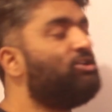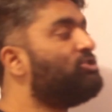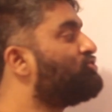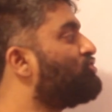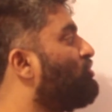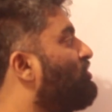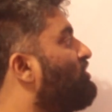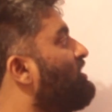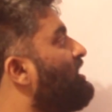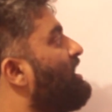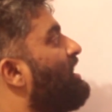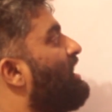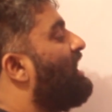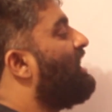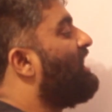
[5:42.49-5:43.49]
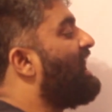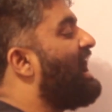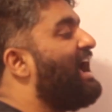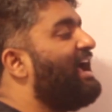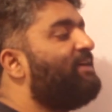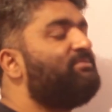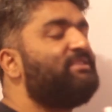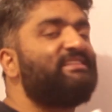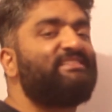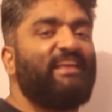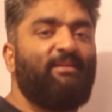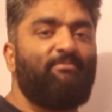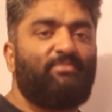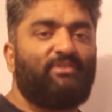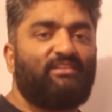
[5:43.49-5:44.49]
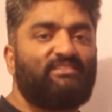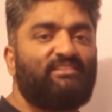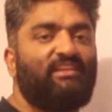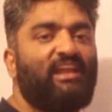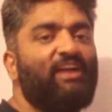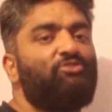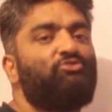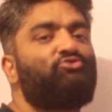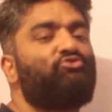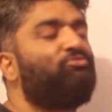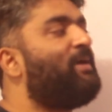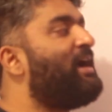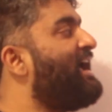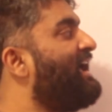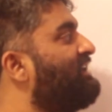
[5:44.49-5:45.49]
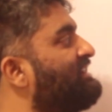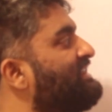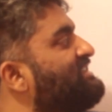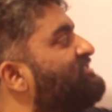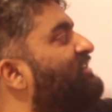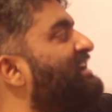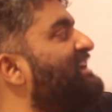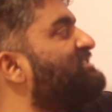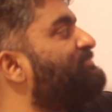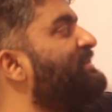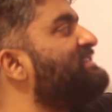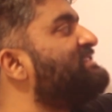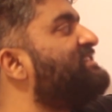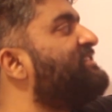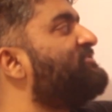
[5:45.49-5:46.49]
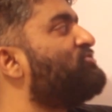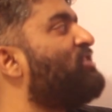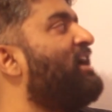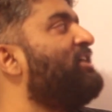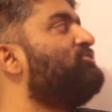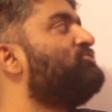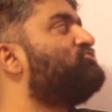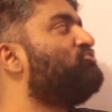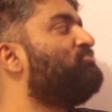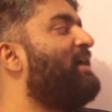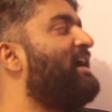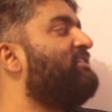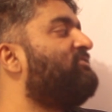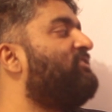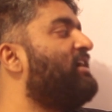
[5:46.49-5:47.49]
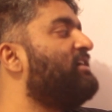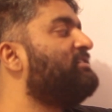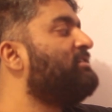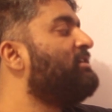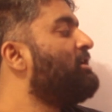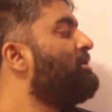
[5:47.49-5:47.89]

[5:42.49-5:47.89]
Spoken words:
So I am the same person. I used to buy, these were expensive, so I used to buy one.